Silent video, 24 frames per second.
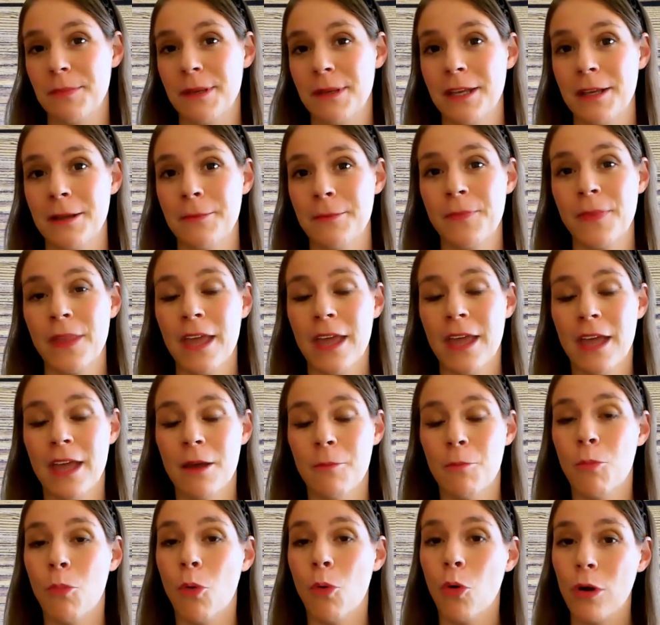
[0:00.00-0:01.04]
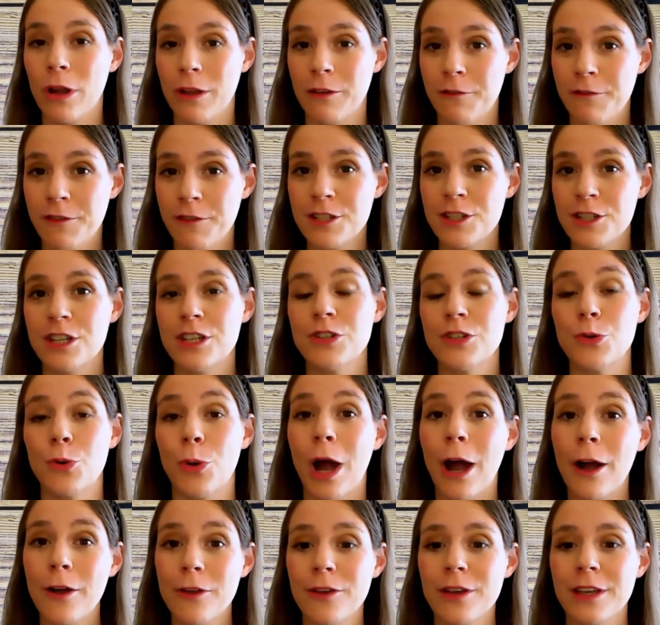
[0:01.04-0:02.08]
be more efficient or
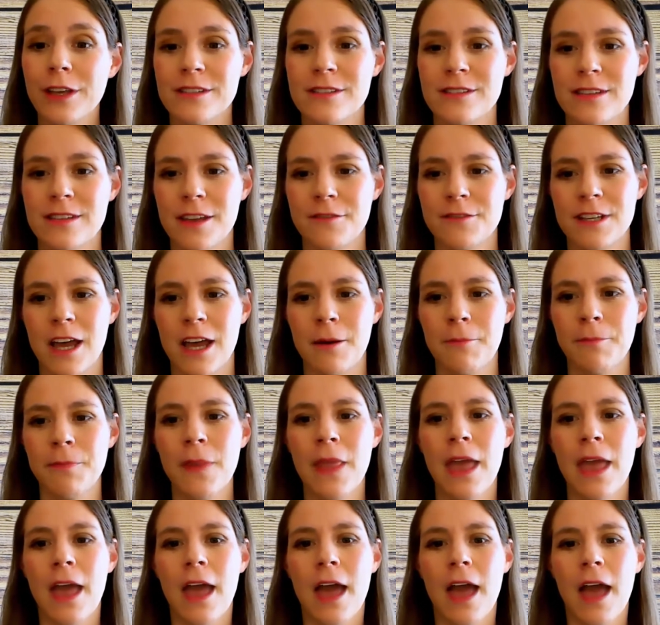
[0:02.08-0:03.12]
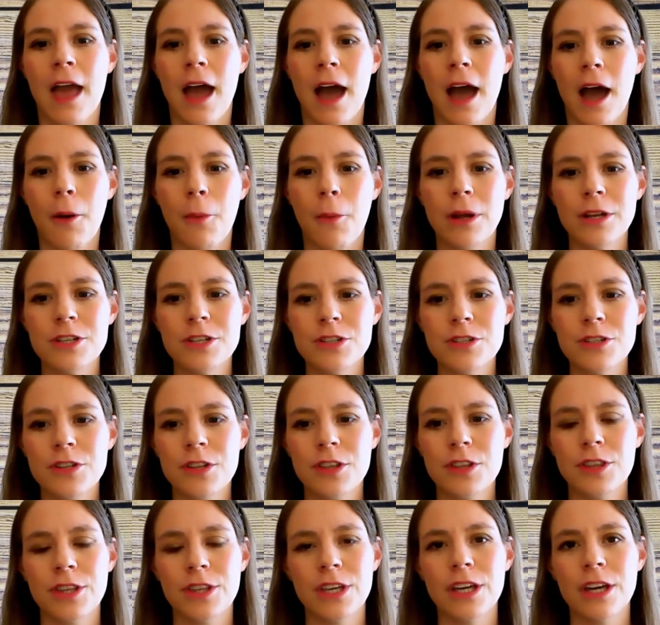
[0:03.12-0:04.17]
how you can save time, I want you to
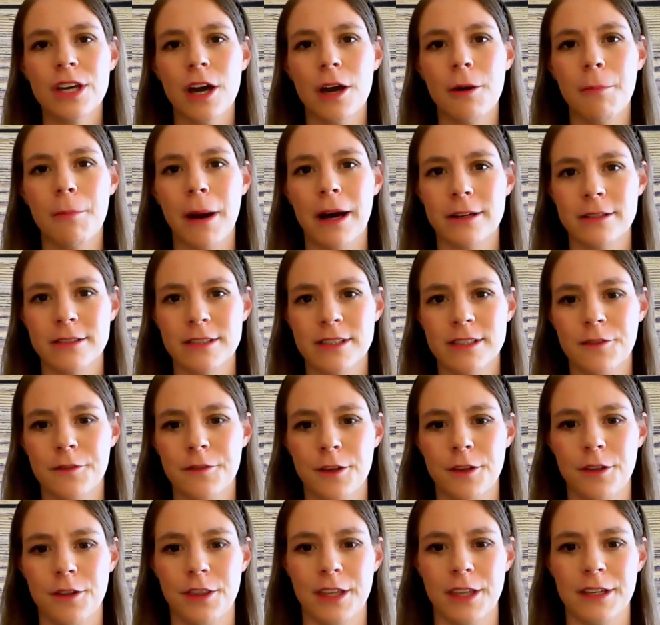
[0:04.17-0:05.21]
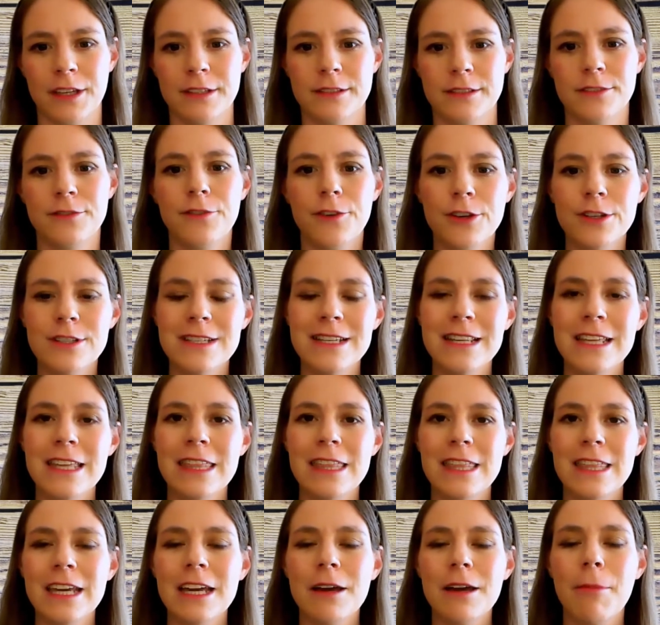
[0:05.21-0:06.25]
think about a few things. Firstly,
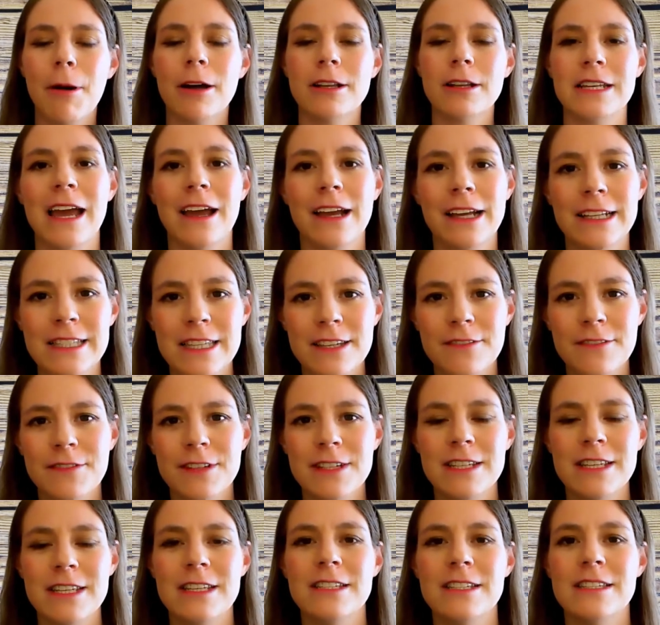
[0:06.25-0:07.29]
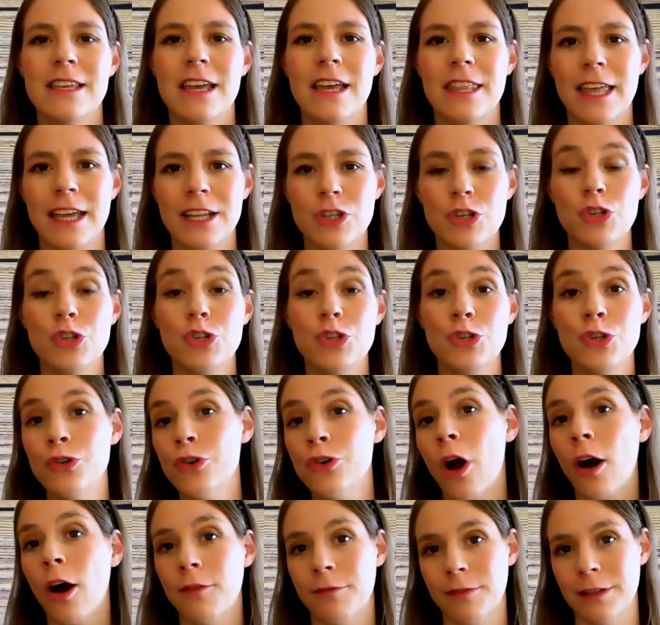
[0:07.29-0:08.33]
think about activities that you
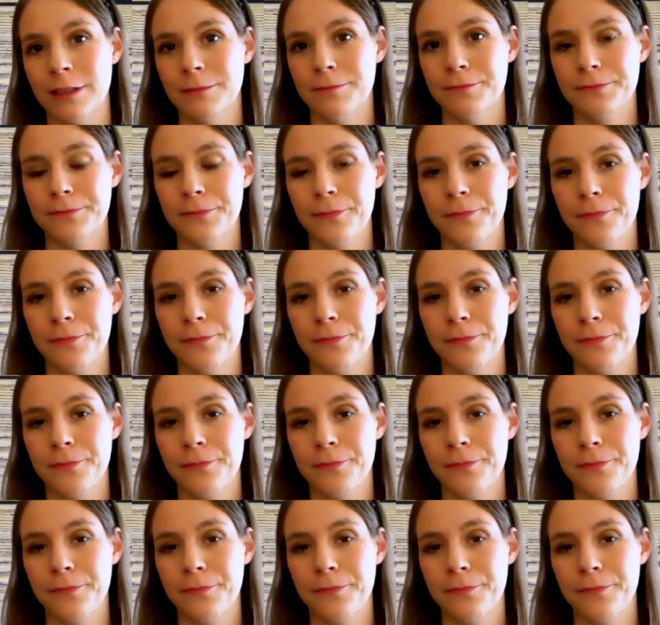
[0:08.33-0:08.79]
do often.